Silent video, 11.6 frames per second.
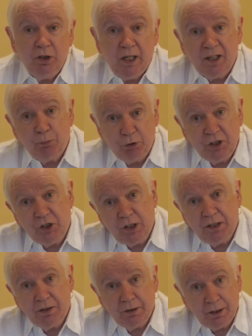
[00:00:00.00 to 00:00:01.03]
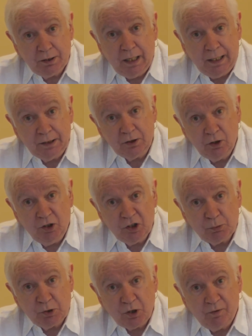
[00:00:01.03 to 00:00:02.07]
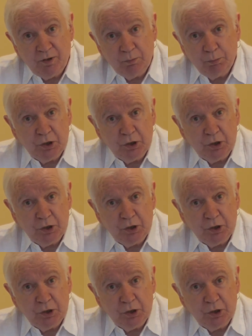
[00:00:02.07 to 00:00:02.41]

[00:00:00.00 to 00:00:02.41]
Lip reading: I'd appreciate an acknowledgement of it,